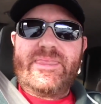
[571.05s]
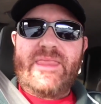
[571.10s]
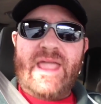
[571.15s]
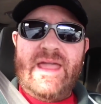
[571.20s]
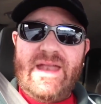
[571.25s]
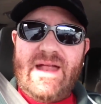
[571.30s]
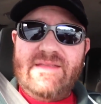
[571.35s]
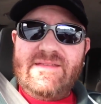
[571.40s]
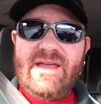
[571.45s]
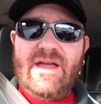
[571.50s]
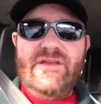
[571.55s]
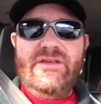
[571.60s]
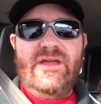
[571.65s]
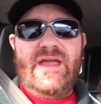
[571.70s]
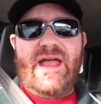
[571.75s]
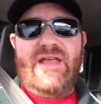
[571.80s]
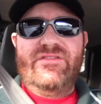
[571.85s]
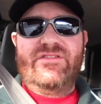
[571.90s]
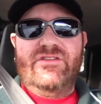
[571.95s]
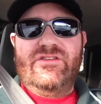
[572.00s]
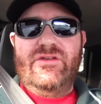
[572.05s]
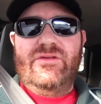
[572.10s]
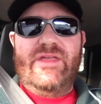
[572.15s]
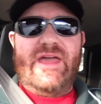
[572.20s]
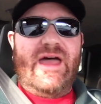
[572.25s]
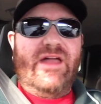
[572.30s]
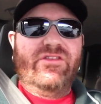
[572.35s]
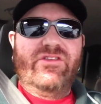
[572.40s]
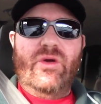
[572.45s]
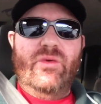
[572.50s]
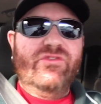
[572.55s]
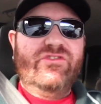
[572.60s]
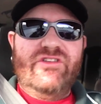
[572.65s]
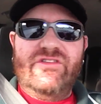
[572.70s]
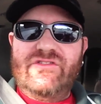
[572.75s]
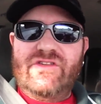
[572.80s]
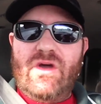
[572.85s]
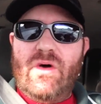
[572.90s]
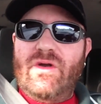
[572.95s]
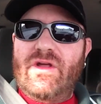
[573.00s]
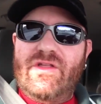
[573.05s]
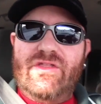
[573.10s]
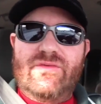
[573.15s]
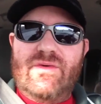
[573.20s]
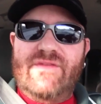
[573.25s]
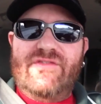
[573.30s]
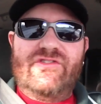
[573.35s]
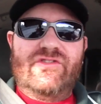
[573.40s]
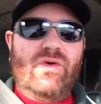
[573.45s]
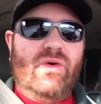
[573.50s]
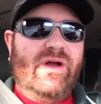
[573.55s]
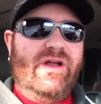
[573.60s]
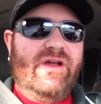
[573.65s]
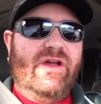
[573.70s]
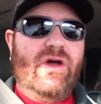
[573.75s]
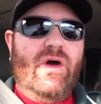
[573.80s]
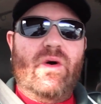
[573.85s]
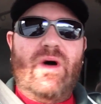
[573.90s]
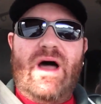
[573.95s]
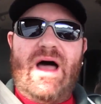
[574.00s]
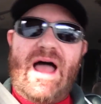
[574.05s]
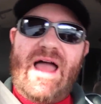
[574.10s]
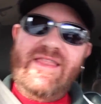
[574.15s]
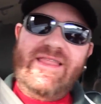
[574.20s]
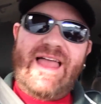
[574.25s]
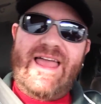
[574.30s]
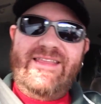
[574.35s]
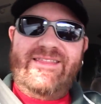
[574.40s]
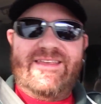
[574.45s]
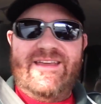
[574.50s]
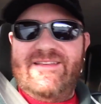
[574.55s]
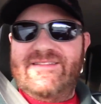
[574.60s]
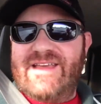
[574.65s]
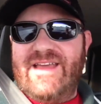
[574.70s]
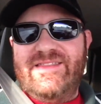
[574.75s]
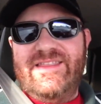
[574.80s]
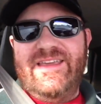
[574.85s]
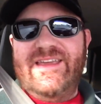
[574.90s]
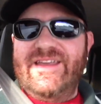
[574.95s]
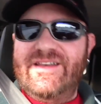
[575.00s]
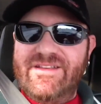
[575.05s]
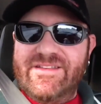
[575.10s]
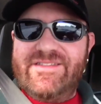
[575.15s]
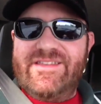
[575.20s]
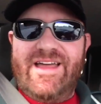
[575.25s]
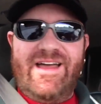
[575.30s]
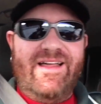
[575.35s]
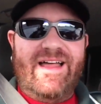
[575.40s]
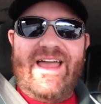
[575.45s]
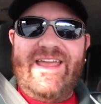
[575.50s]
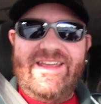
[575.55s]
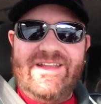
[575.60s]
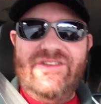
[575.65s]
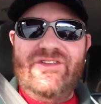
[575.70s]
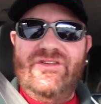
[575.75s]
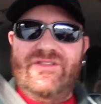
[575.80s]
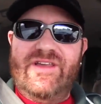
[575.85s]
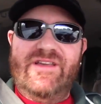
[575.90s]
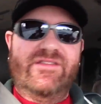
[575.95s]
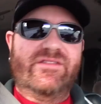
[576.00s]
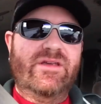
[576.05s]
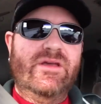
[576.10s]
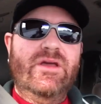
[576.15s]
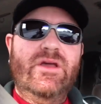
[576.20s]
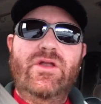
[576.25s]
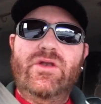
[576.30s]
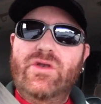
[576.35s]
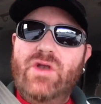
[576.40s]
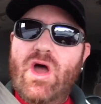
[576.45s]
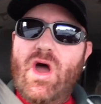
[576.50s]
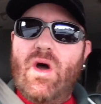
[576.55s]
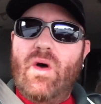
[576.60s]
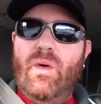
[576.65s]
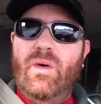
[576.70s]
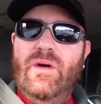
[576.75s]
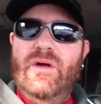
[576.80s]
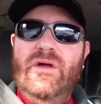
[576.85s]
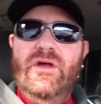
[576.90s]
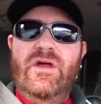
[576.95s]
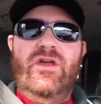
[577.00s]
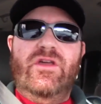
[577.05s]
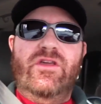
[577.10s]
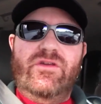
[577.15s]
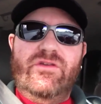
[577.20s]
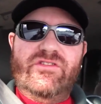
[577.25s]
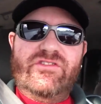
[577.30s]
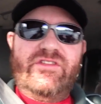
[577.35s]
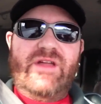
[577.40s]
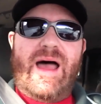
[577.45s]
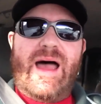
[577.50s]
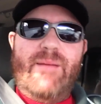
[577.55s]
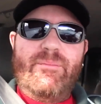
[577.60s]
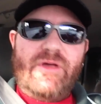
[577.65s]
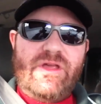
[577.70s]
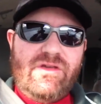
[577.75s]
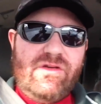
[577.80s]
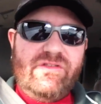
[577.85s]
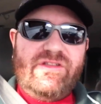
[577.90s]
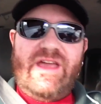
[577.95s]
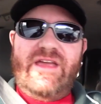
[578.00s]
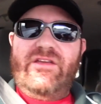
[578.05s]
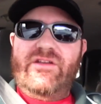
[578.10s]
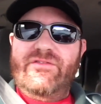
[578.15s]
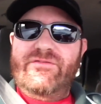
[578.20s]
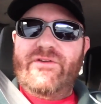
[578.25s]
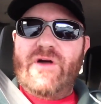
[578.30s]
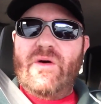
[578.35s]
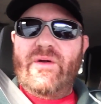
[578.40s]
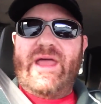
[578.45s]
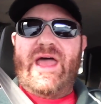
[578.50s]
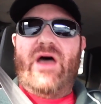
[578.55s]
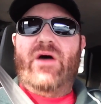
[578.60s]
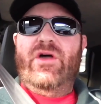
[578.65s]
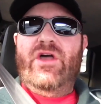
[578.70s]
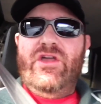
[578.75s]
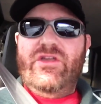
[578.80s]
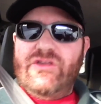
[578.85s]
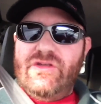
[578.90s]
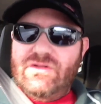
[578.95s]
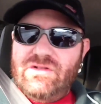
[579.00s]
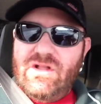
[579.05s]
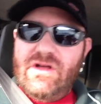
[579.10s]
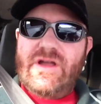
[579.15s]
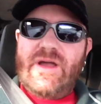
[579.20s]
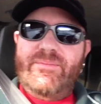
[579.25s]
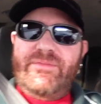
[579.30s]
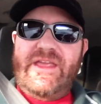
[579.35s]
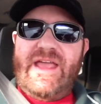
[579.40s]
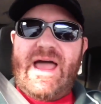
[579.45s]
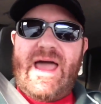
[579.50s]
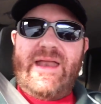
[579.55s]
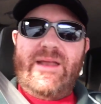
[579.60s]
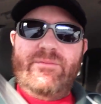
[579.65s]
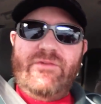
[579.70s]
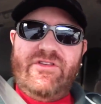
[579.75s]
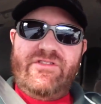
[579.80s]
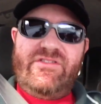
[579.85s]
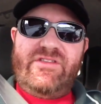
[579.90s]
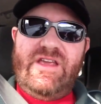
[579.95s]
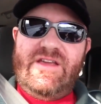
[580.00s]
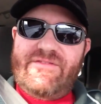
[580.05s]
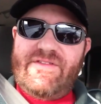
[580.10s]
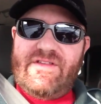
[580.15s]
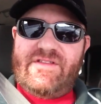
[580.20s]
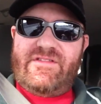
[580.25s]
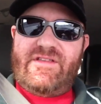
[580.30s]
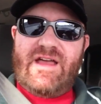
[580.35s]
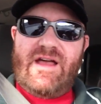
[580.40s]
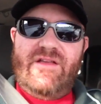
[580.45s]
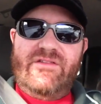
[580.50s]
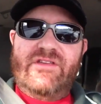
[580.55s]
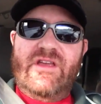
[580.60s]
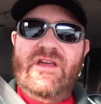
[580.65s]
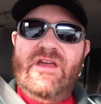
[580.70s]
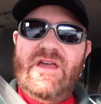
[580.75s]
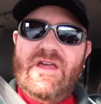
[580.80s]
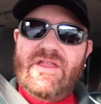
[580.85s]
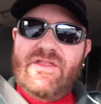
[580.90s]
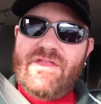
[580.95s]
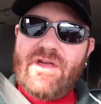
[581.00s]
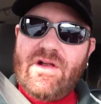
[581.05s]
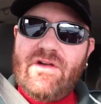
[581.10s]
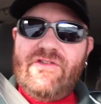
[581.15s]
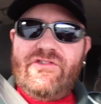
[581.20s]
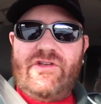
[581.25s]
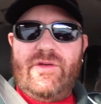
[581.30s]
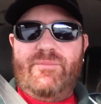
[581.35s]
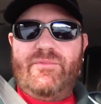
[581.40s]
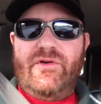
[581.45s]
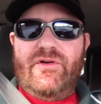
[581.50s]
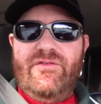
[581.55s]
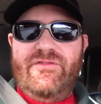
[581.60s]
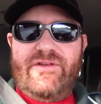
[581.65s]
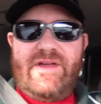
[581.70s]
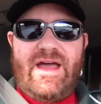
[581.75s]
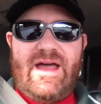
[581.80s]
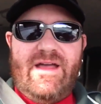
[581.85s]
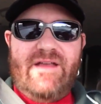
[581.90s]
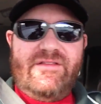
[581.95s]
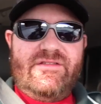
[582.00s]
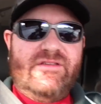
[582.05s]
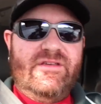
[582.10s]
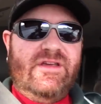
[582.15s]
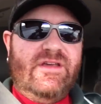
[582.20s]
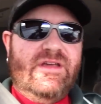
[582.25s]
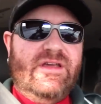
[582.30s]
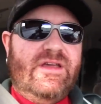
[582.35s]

And I tell you guys to do that. Don't just go to the thrift store and go, I like this, I think it'll sell, I can do this. No. You stop, you take your phone out, you look up the item, you see if it sells. There's your proof, guys.